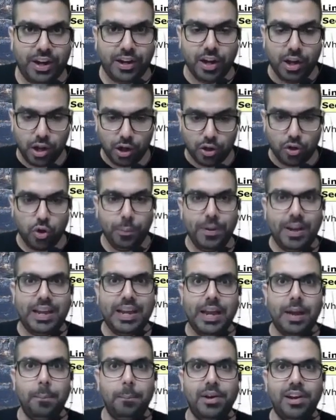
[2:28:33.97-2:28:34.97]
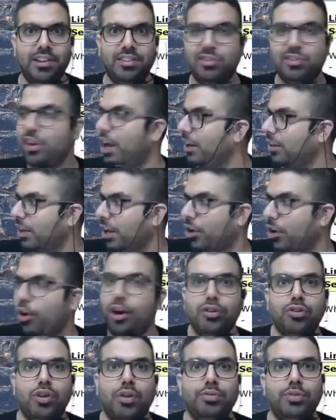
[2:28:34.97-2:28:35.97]
you became rich at the cost
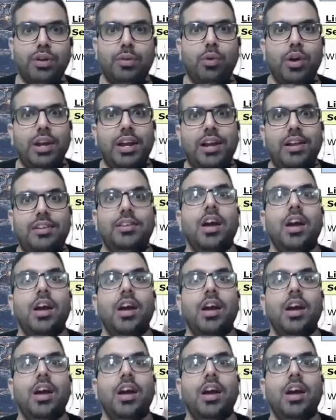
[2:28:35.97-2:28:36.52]
of someone else.